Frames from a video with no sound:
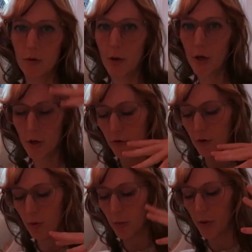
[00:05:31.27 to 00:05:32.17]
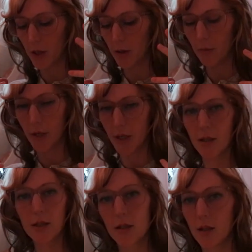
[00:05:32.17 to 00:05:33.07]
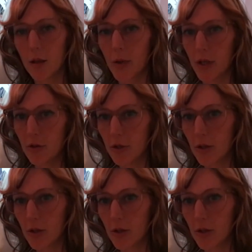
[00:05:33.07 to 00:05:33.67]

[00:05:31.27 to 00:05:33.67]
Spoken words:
part of you will be biggest in the picture,